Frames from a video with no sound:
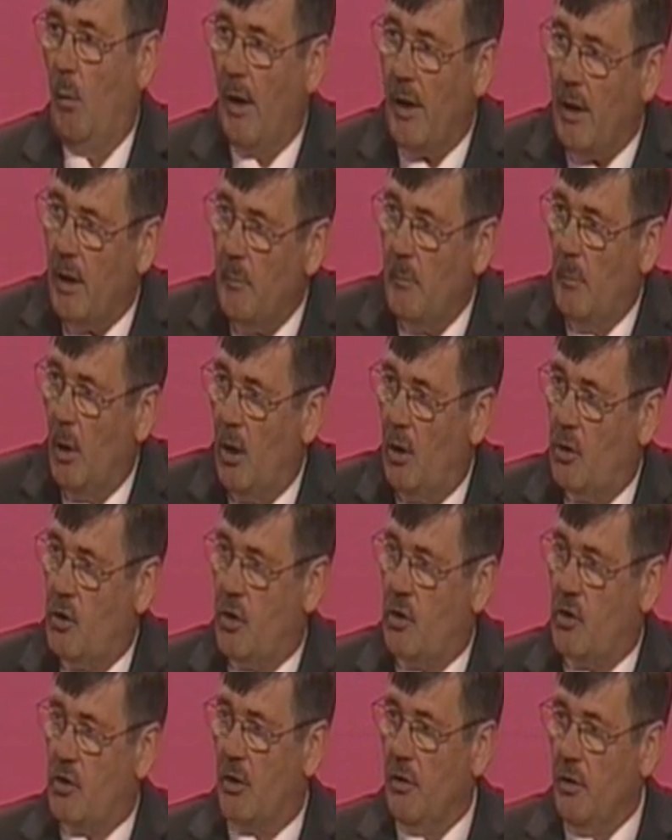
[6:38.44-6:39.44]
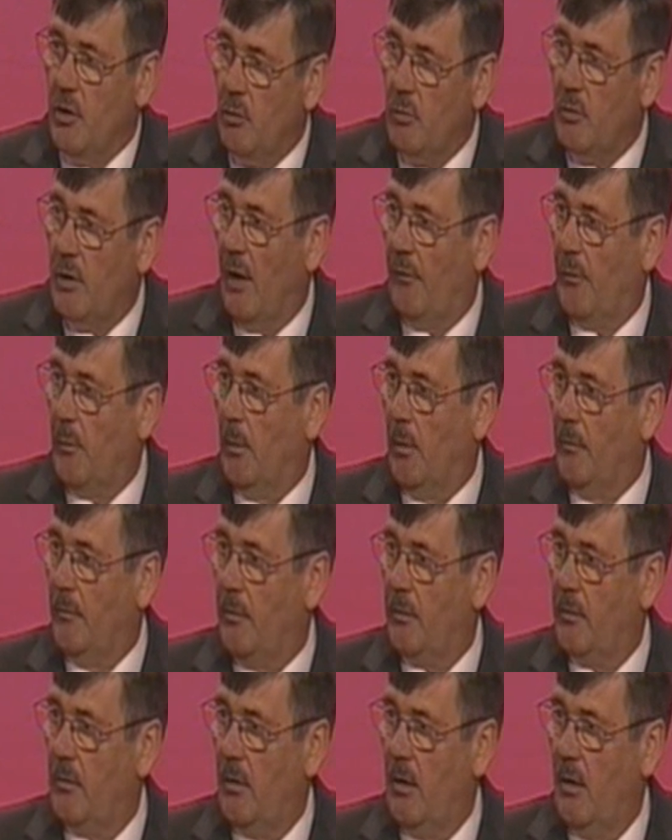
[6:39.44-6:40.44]
And when it emerges, the new
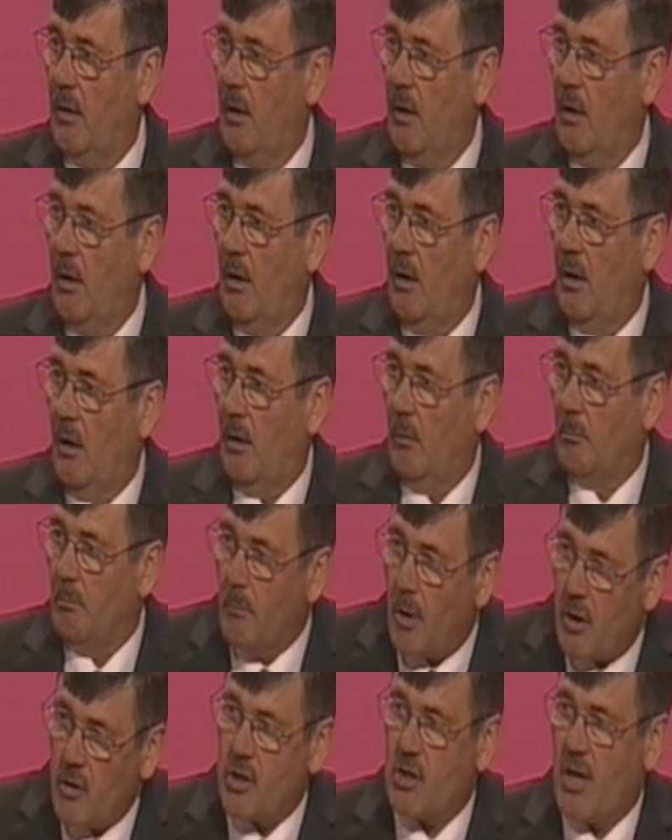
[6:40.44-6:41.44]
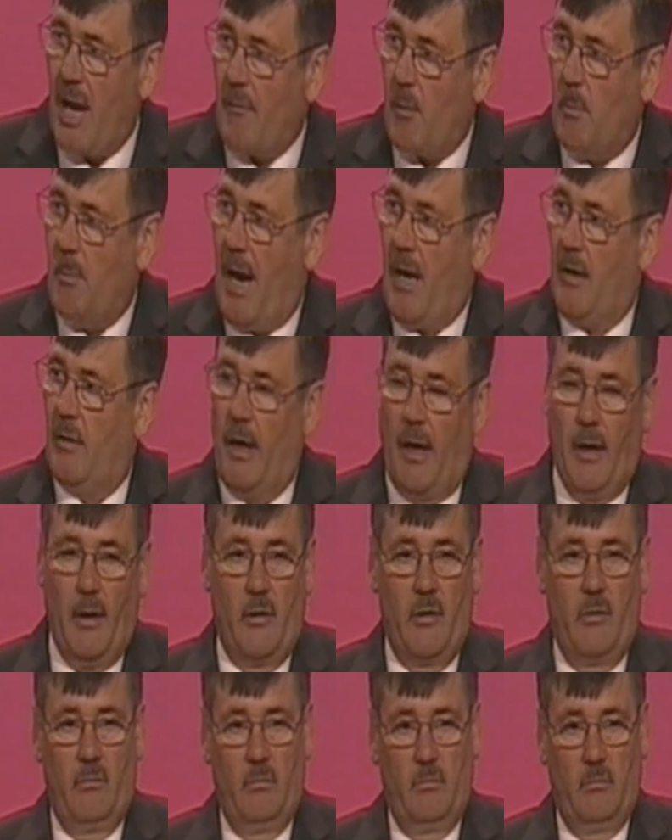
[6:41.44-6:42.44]
government must have a
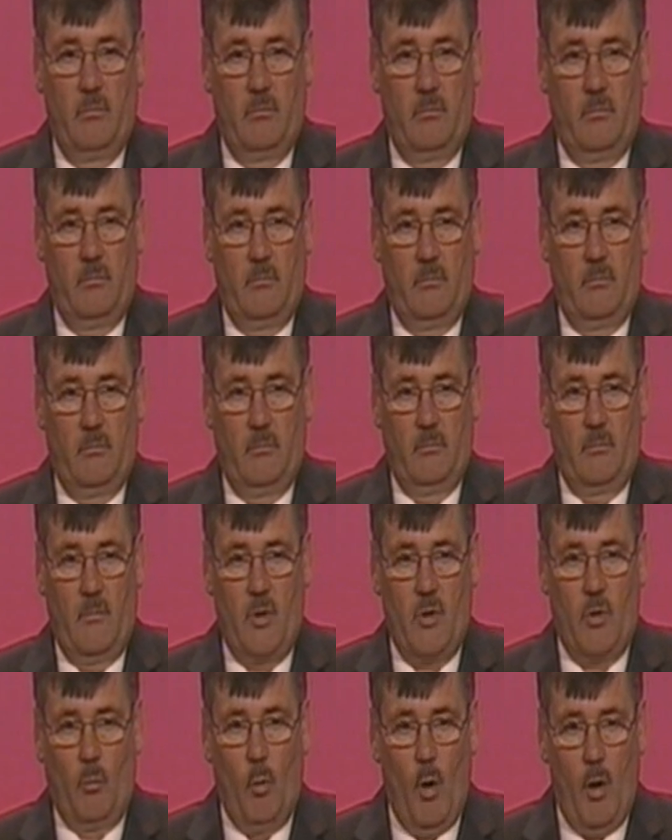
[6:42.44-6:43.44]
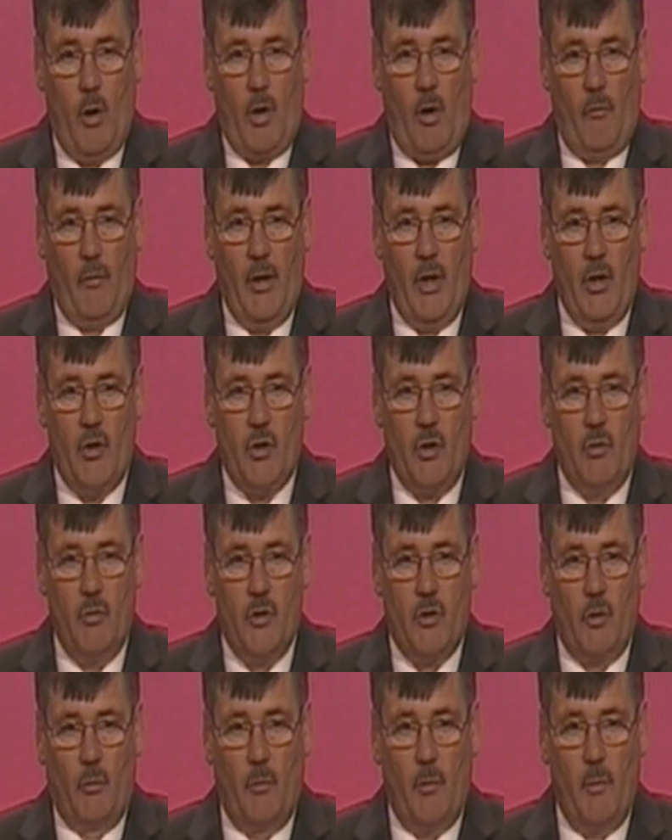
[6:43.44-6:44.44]
mandate to work on the
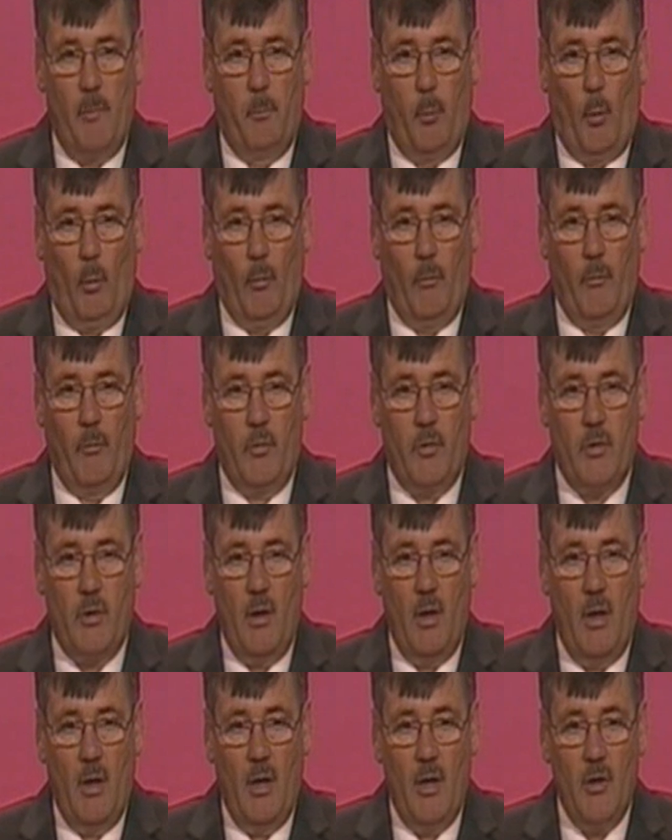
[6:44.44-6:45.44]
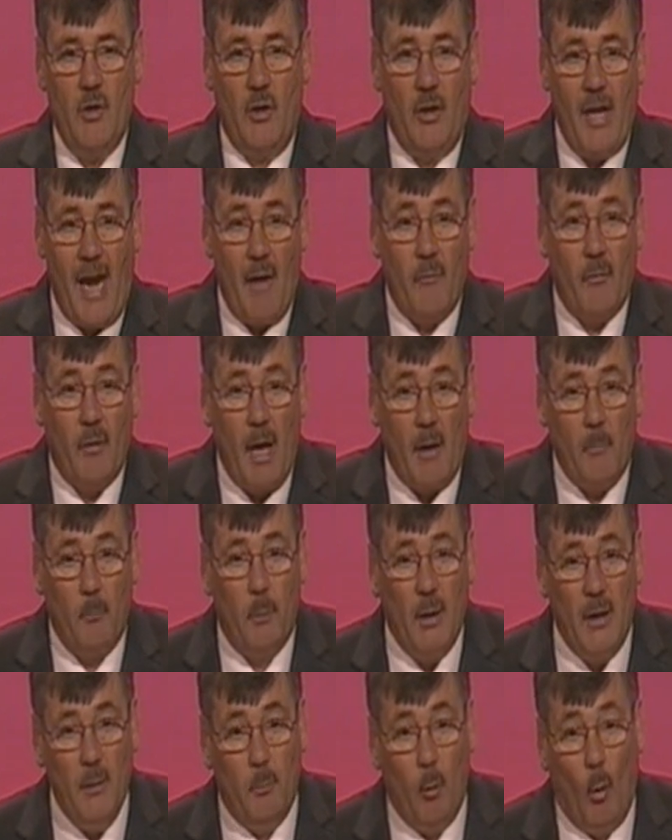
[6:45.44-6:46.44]
issues that are important to the
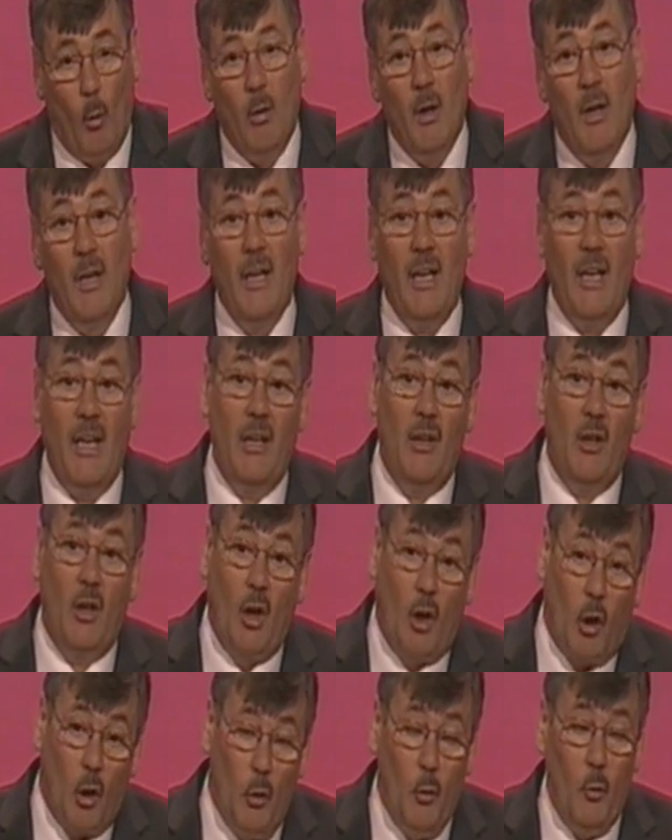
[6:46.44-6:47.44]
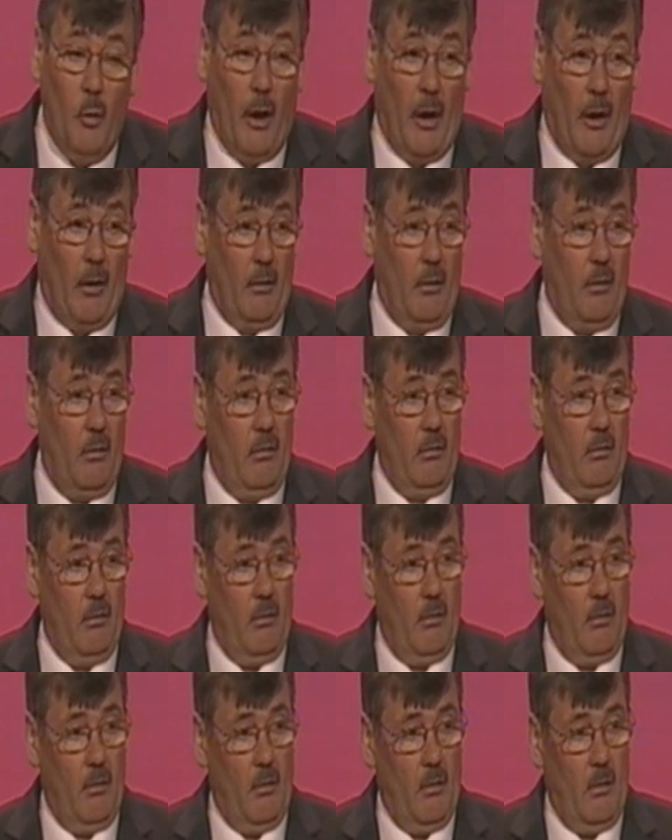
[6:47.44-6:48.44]
Afghan people, including
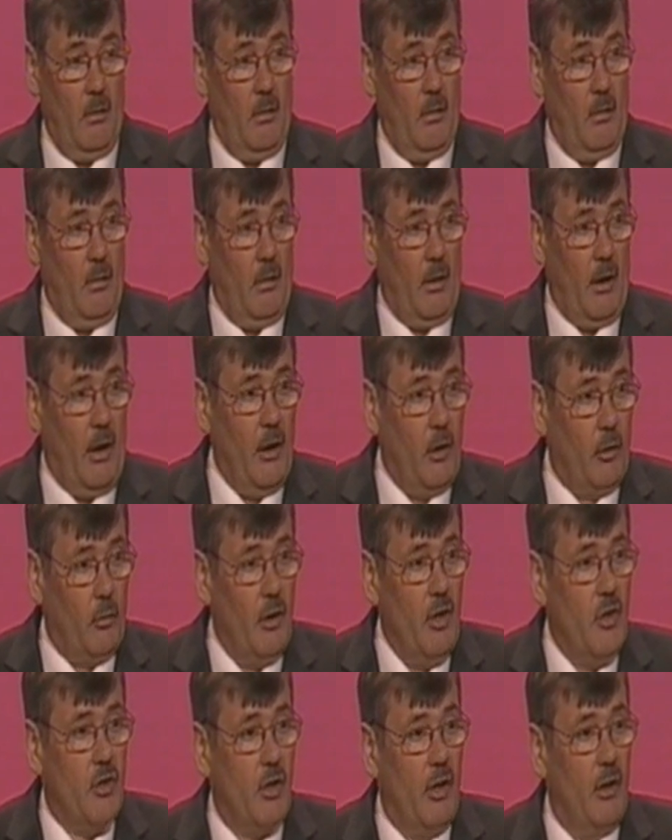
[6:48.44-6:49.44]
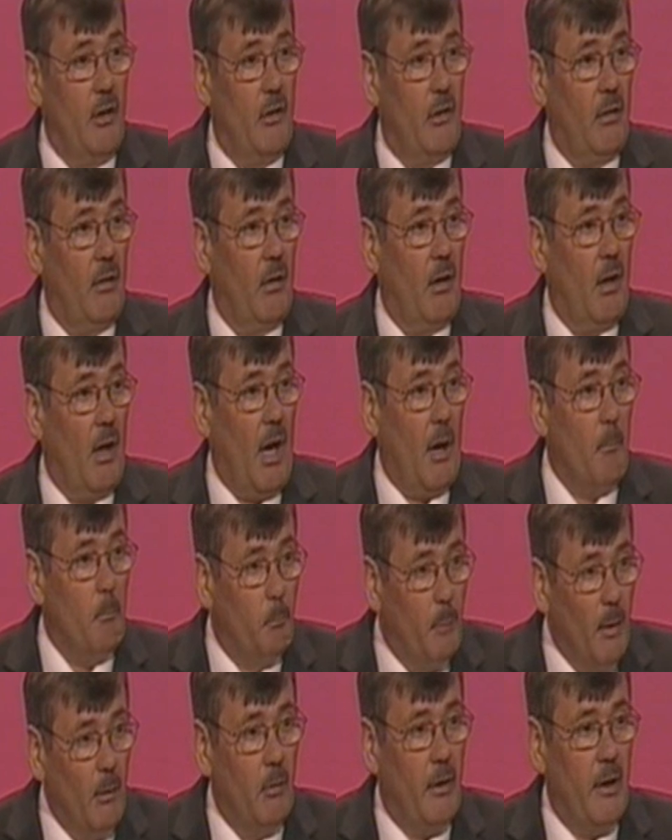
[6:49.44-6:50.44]
increasing
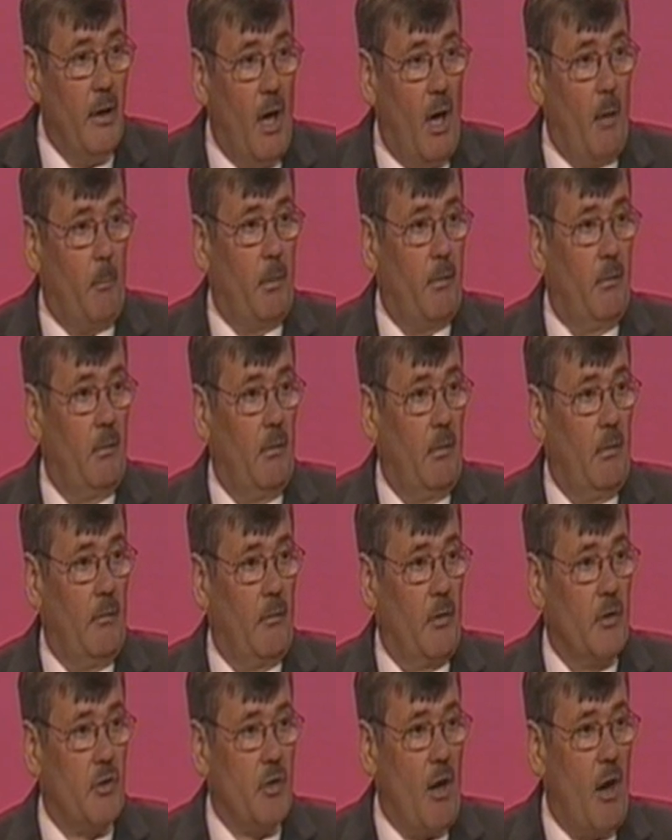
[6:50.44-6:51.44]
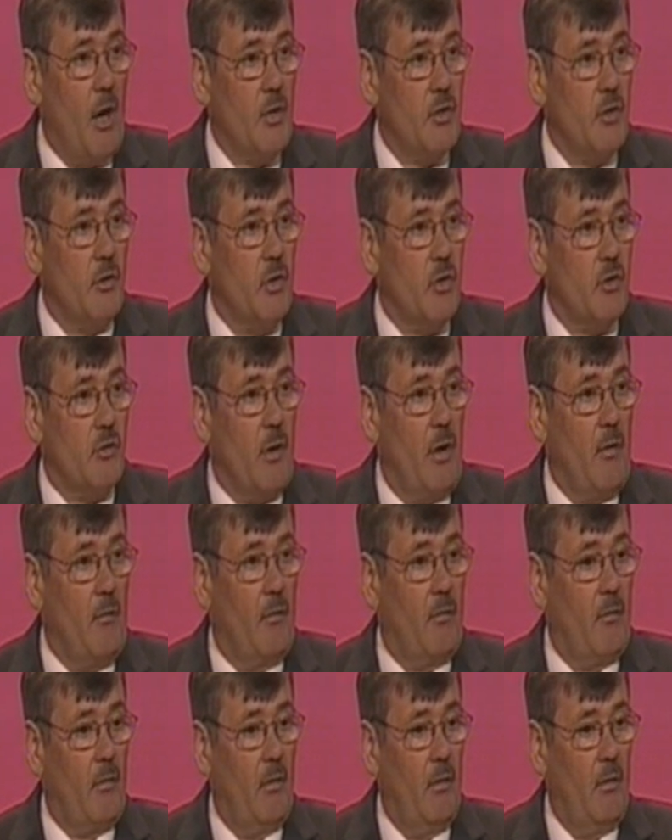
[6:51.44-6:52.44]
and building up the size and the
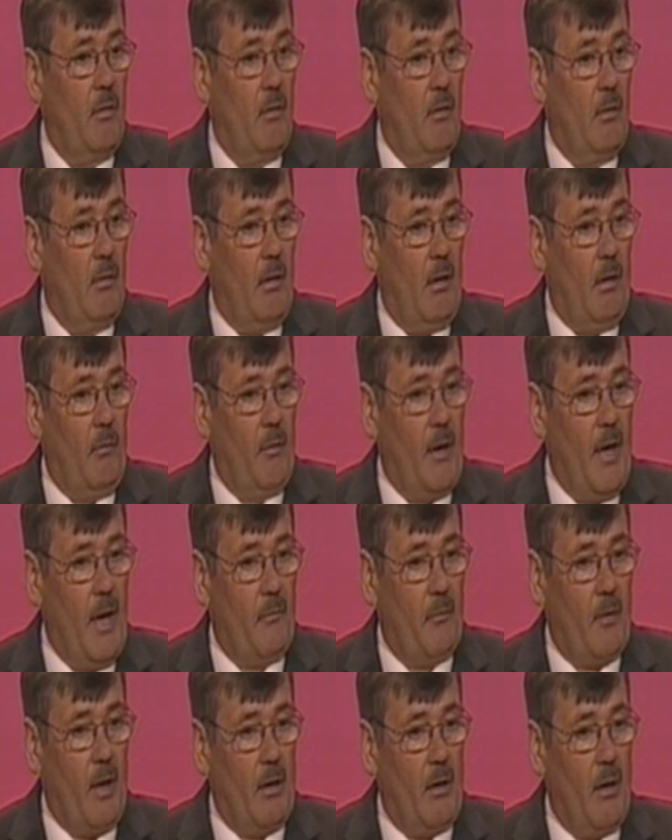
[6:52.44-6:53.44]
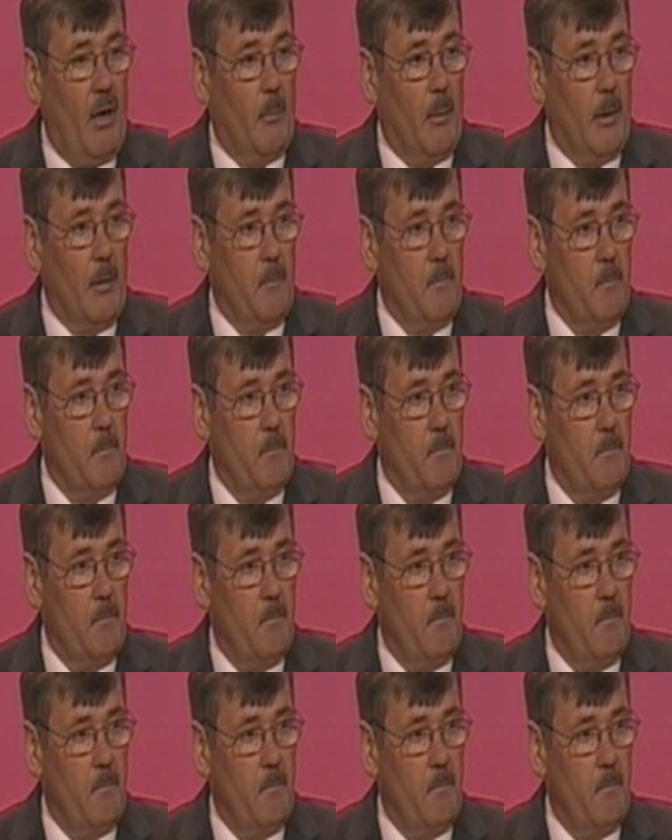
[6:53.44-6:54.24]
strength of the Afghan army.